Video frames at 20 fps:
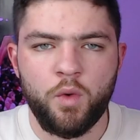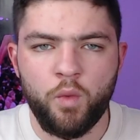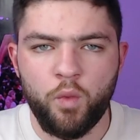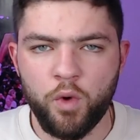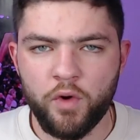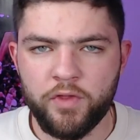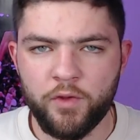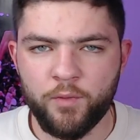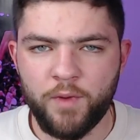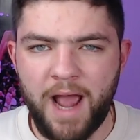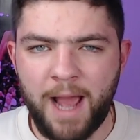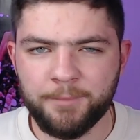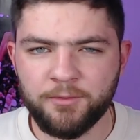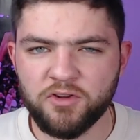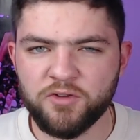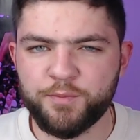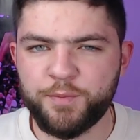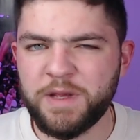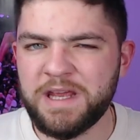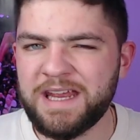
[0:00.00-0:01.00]
Were the
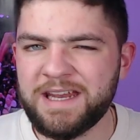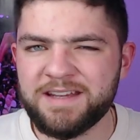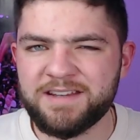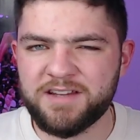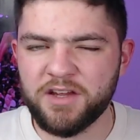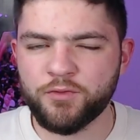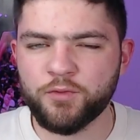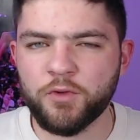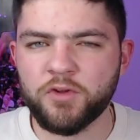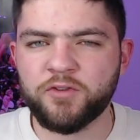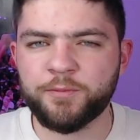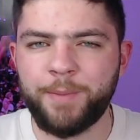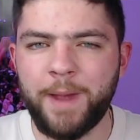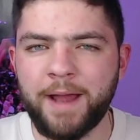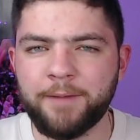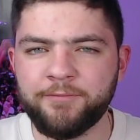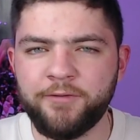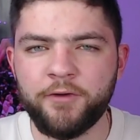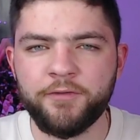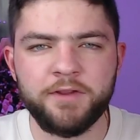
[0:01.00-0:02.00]
Raptors being
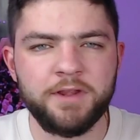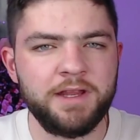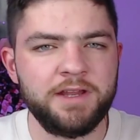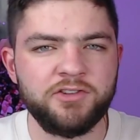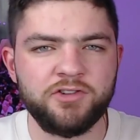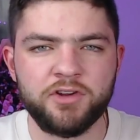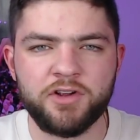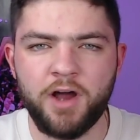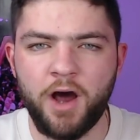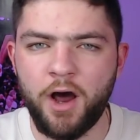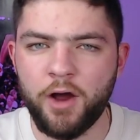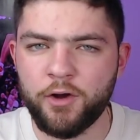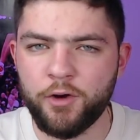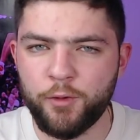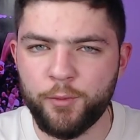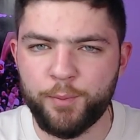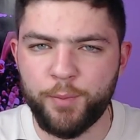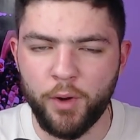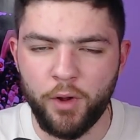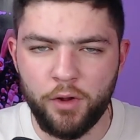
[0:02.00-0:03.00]
disrespectful to the Chicago
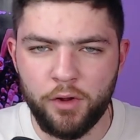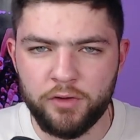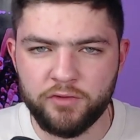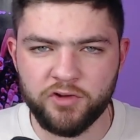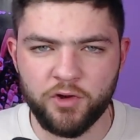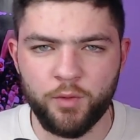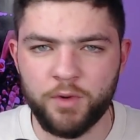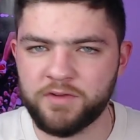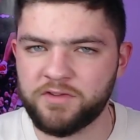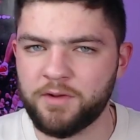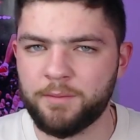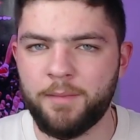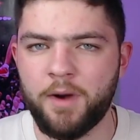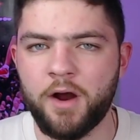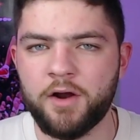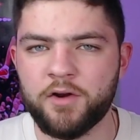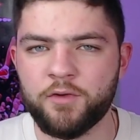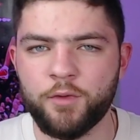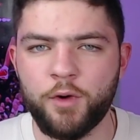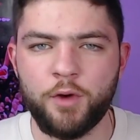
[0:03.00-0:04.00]
Bulls, or was
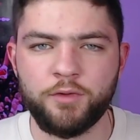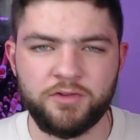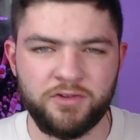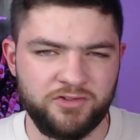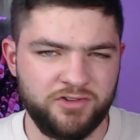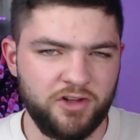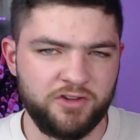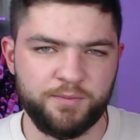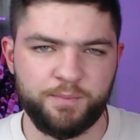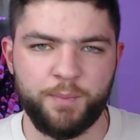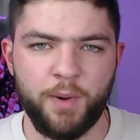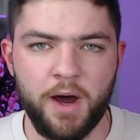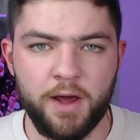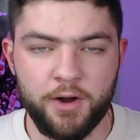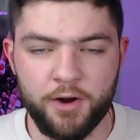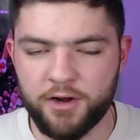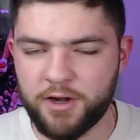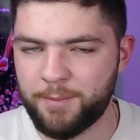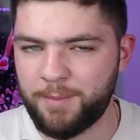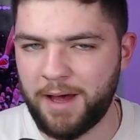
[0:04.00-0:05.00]
DeMar DeRozan just
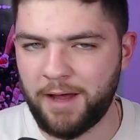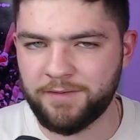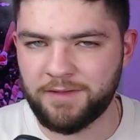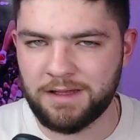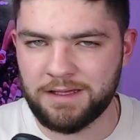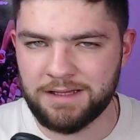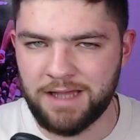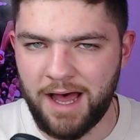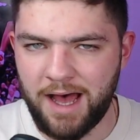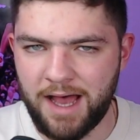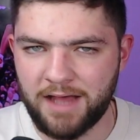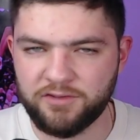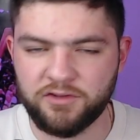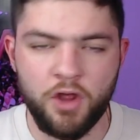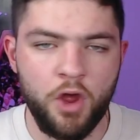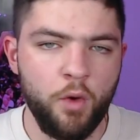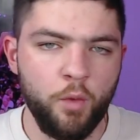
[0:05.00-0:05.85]
butthurt about the loss?